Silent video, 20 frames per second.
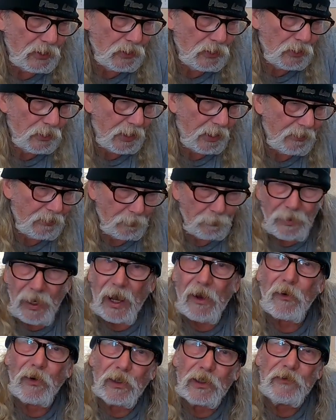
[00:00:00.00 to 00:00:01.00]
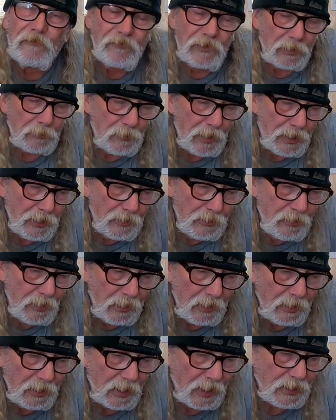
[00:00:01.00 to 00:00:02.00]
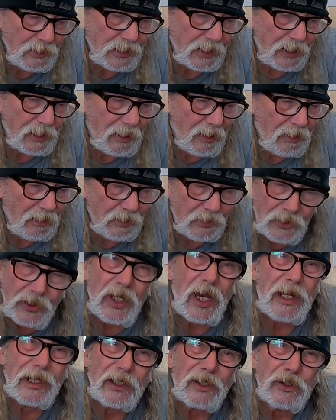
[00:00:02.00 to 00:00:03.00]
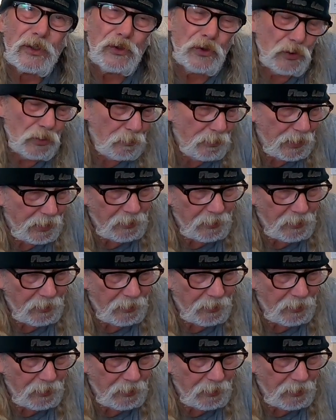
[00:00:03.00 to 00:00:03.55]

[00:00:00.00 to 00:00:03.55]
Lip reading: of cool. The power lifting mode, as they call it, is kind of cool,